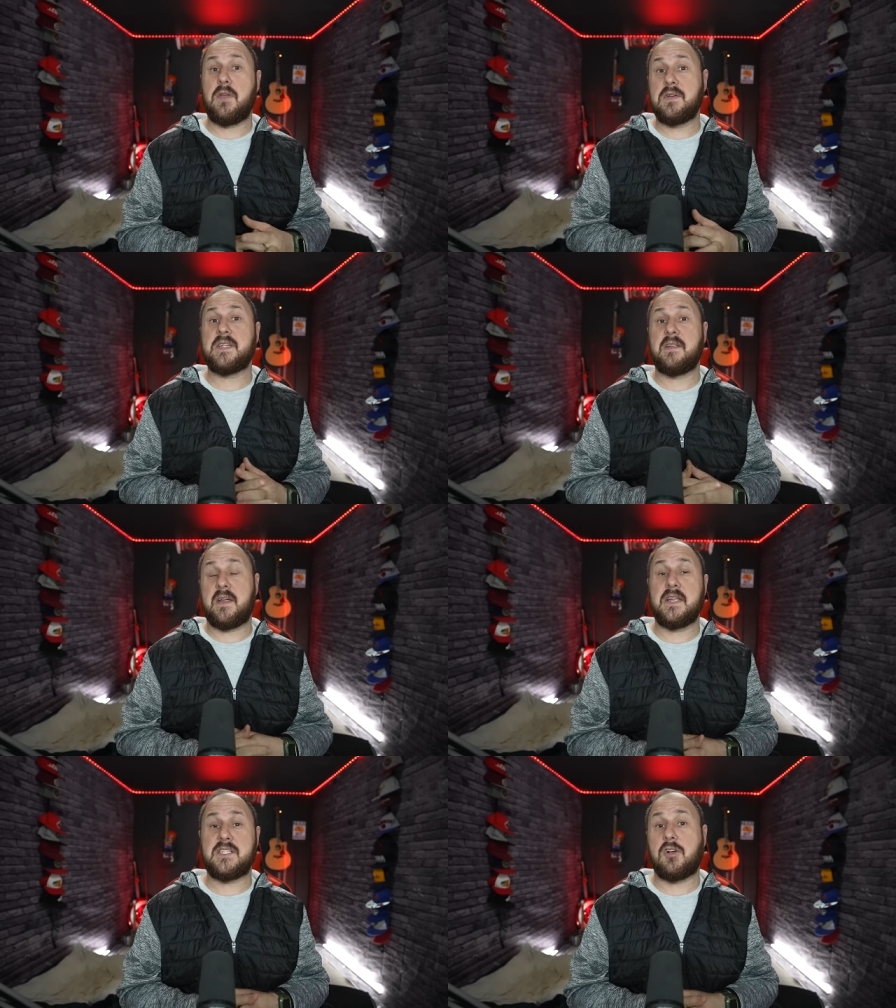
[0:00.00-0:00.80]
were using their
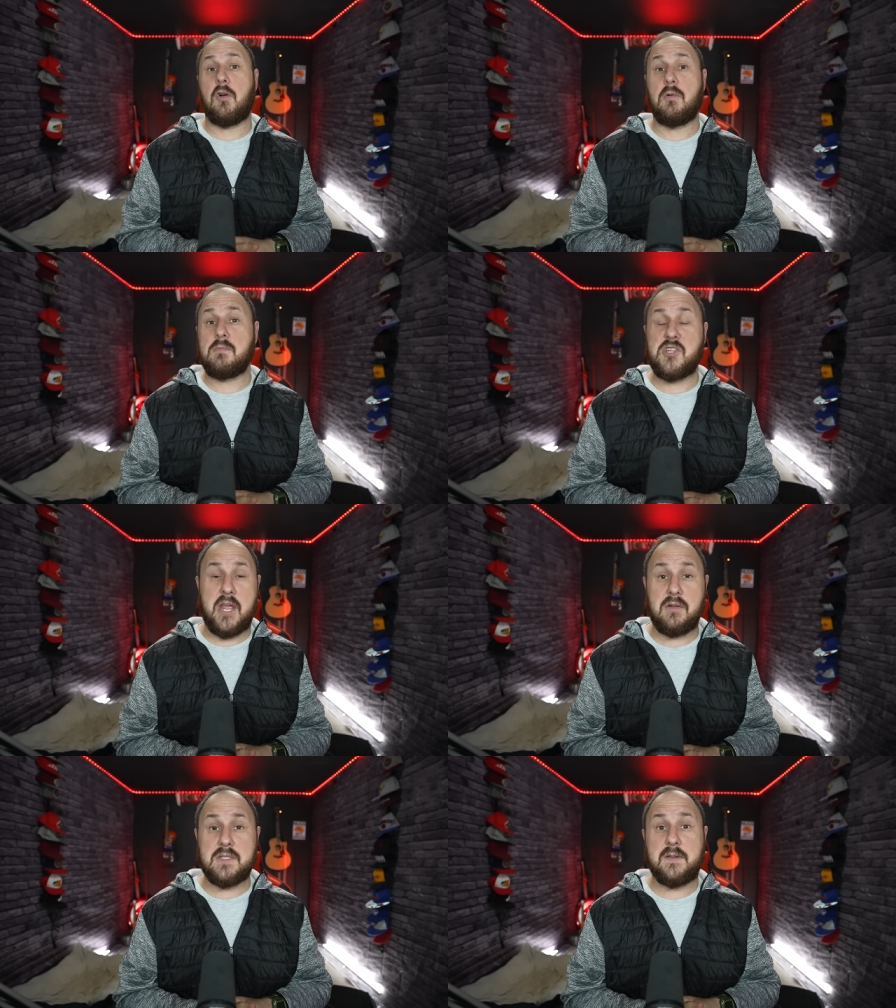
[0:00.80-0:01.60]
kids to grow
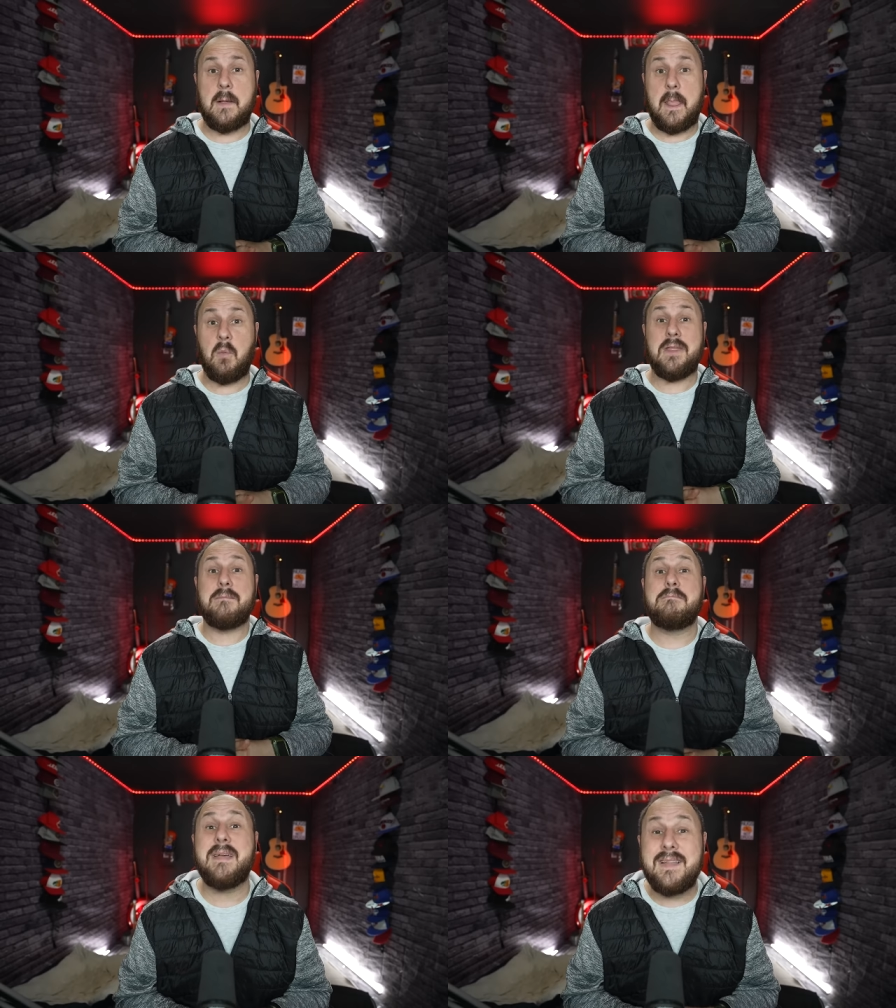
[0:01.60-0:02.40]
channels with
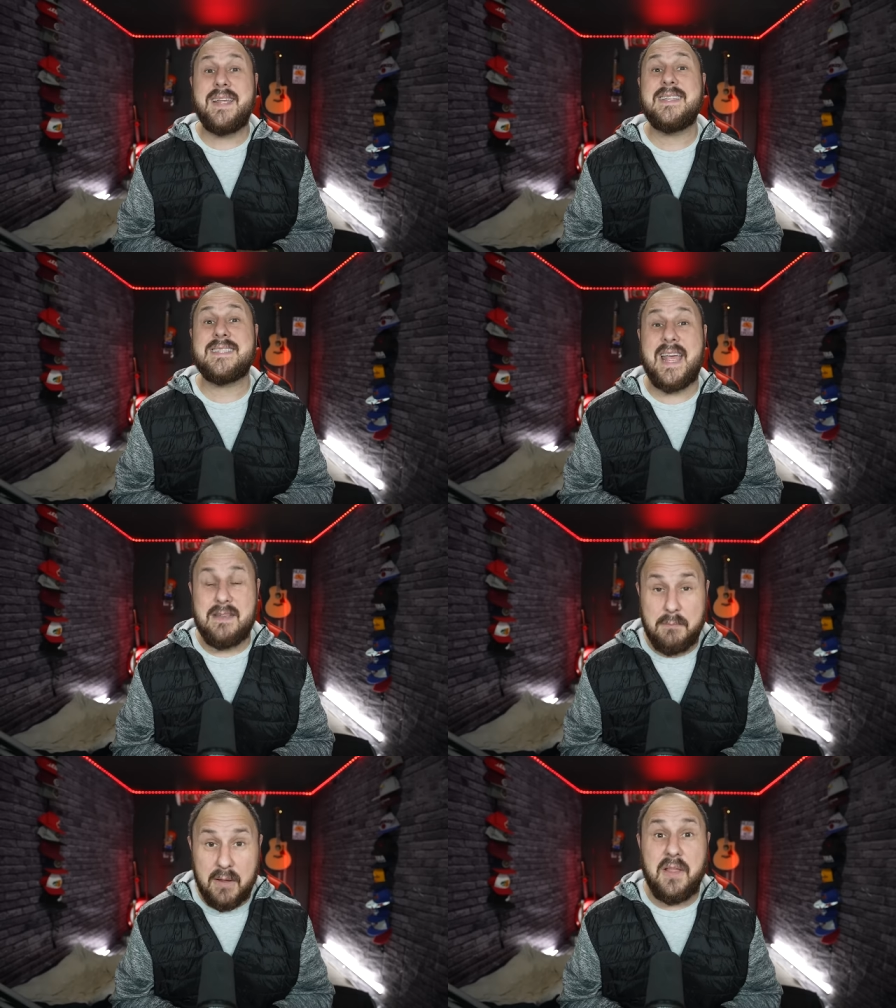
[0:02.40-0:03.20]
millions
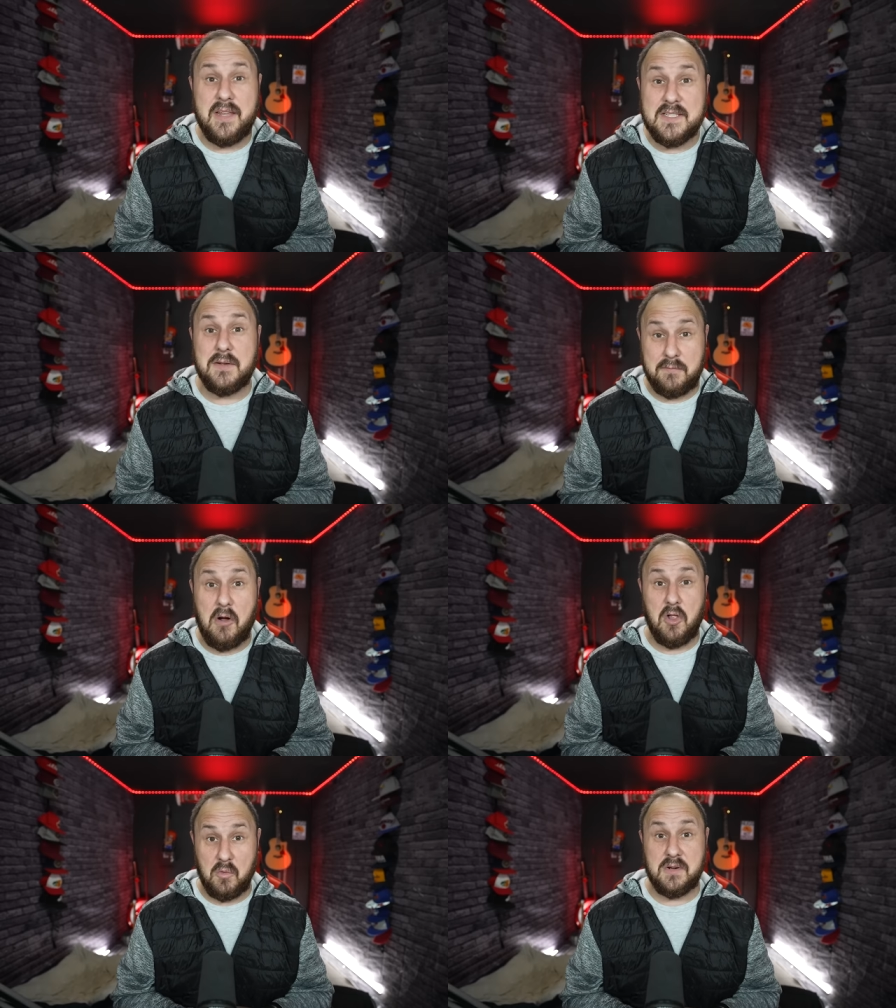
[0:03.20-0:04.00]
and millions of
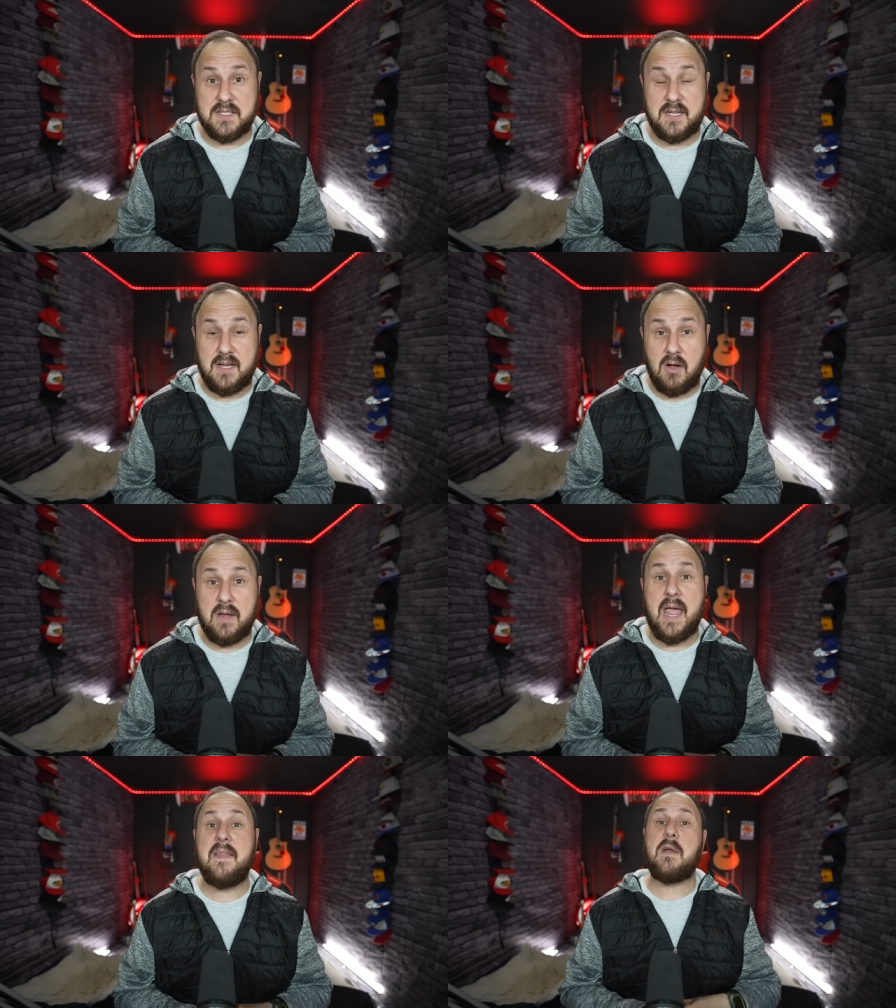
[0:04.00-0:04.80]
followers.
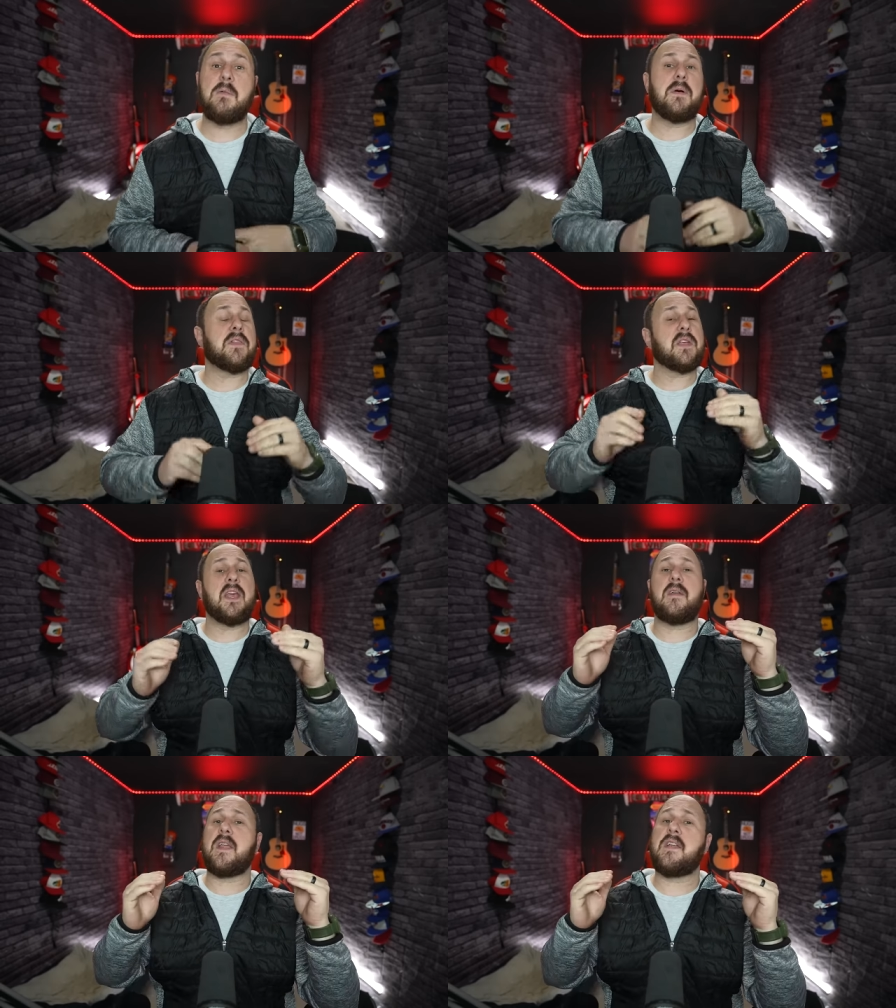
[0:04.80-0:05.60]
Okay. And they would put their
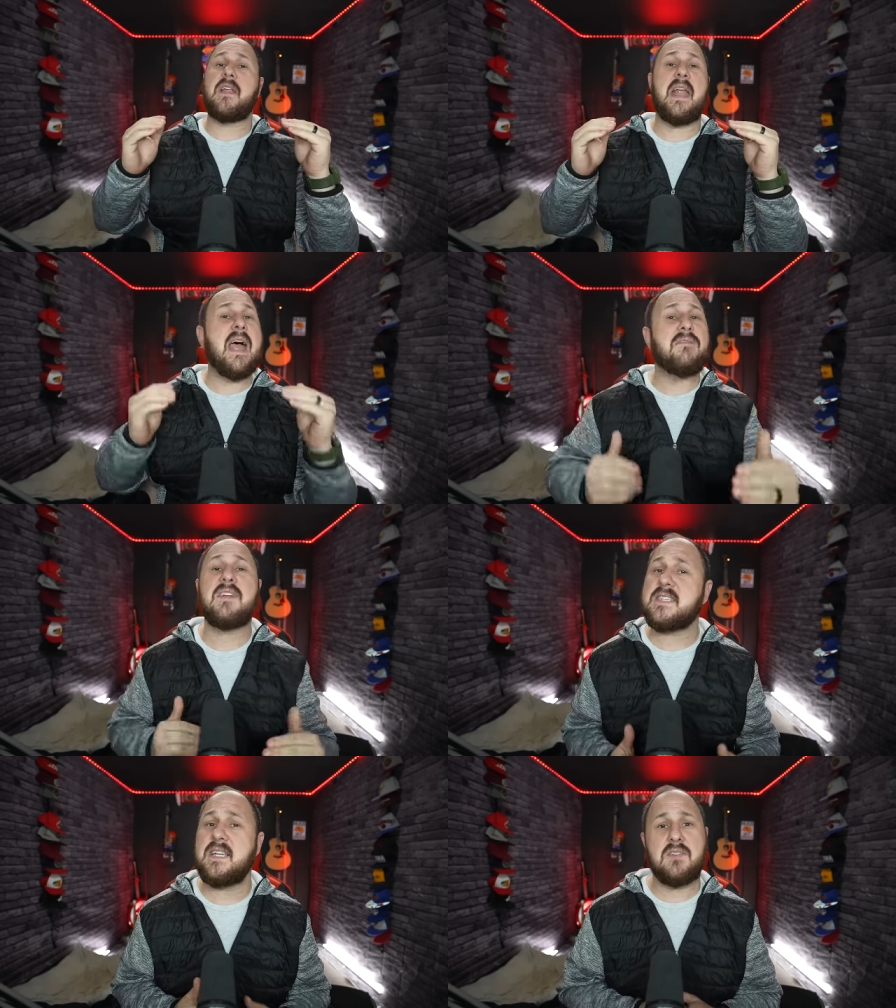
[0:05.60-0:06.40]
kid on the internet
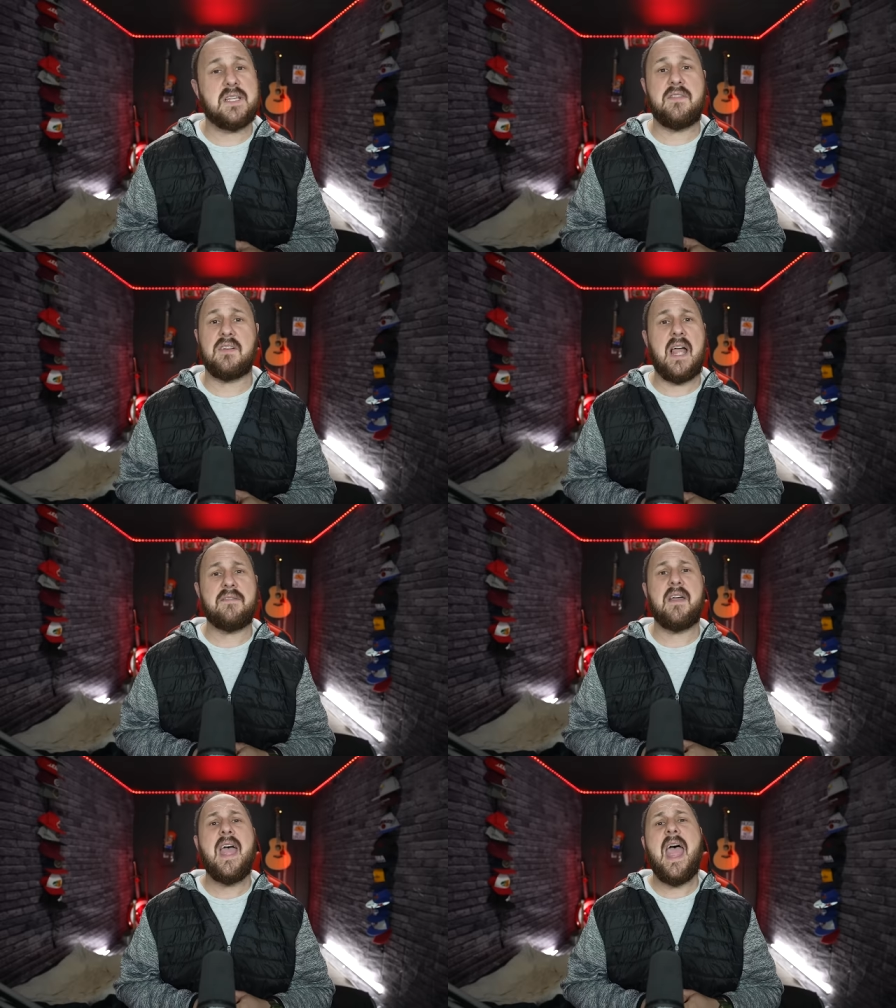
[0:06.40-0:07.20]
every single day of their life.